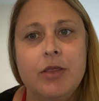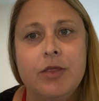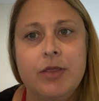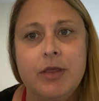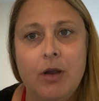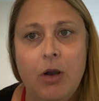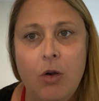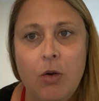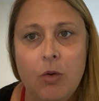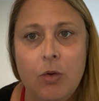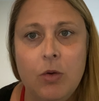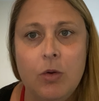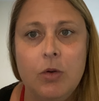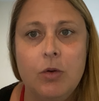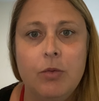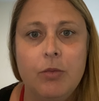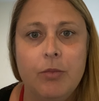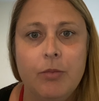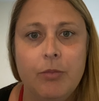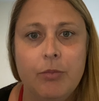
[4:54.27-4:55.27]
the
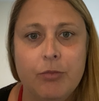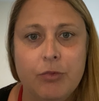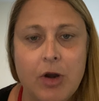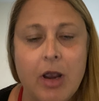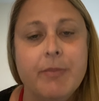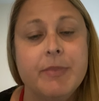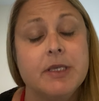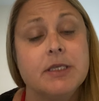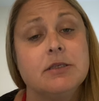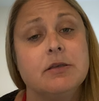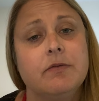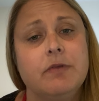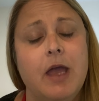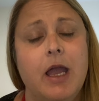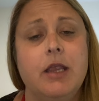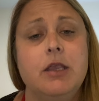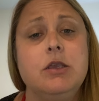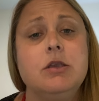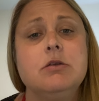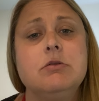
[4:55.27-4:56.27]
whole premise of
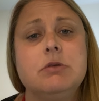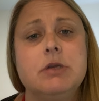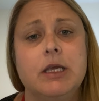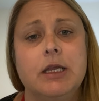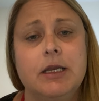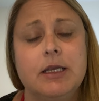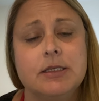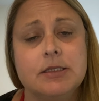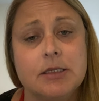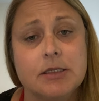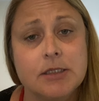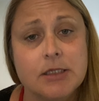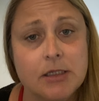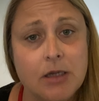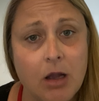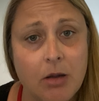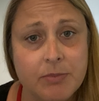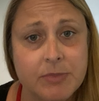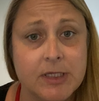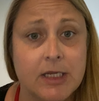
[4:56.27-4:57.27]
that unit is a
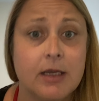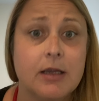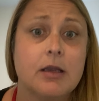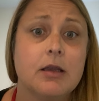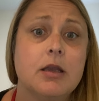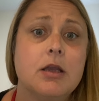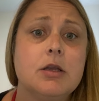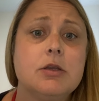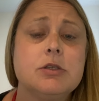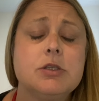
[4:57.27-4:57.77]
synoptic.